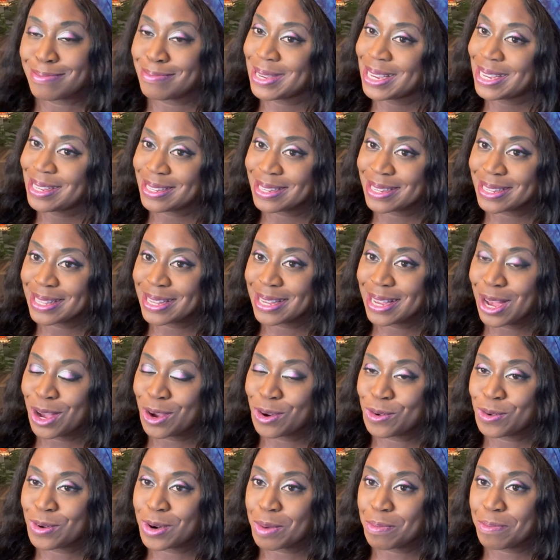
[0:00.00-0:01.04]
basically
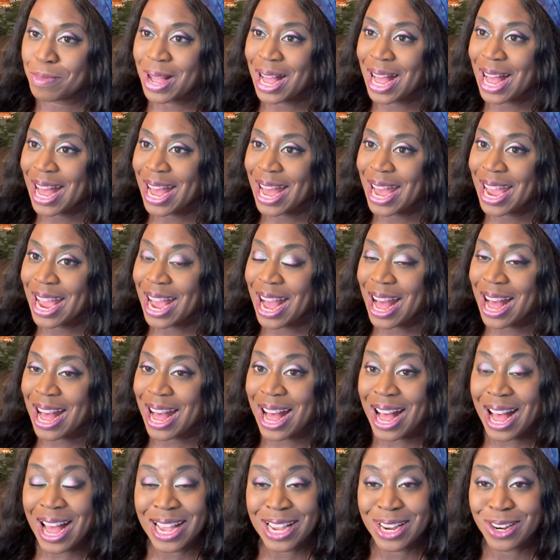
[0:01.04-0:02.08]
owned by
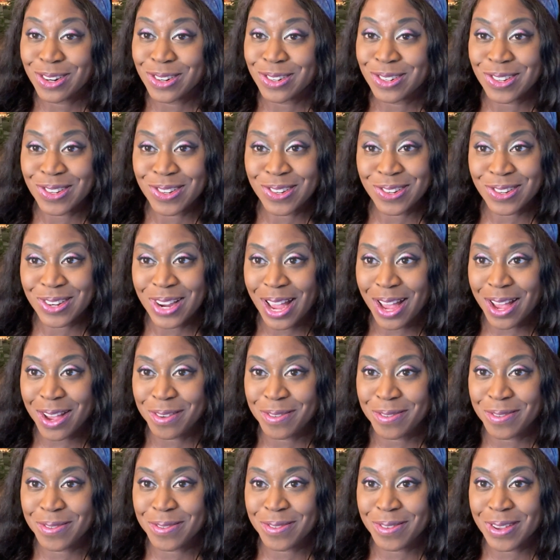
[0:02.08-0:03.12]
Iron
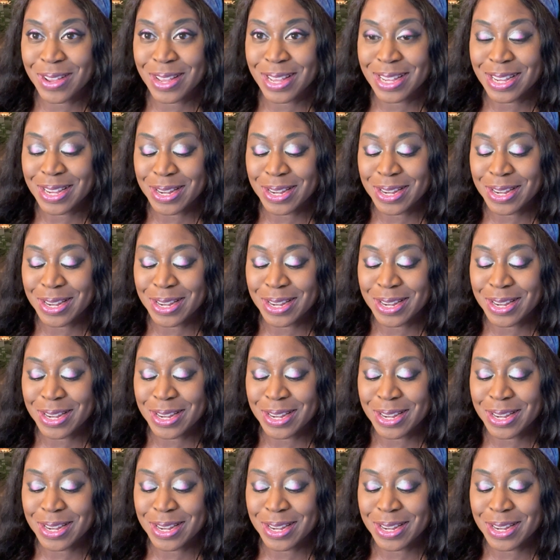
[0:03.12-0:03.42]
Chef